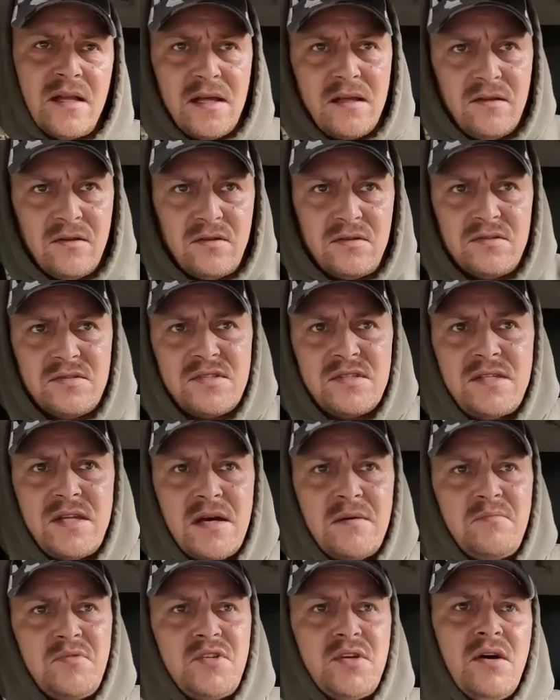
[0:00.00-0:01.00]
like little
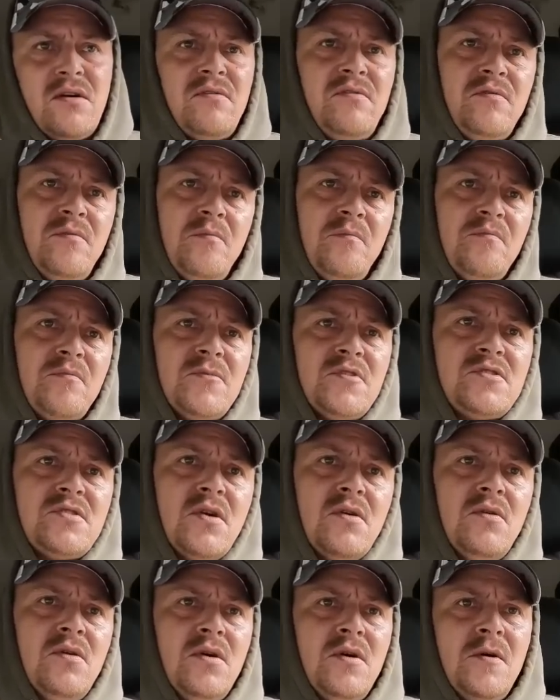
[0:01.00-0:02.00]
step shelf.
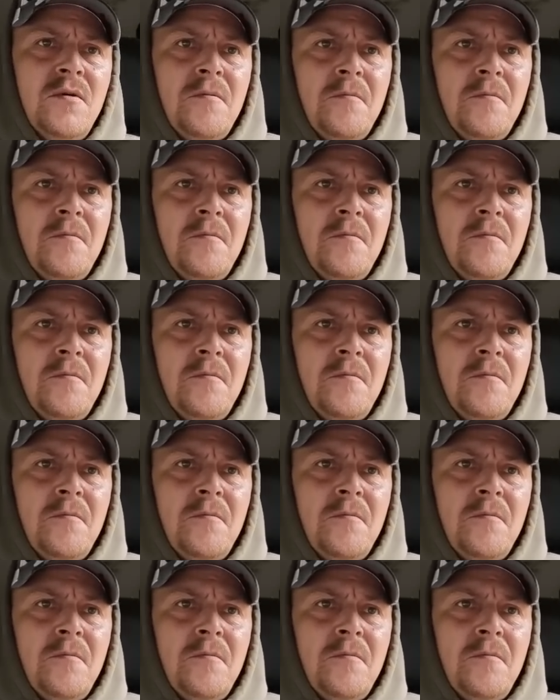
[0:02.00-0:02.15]
So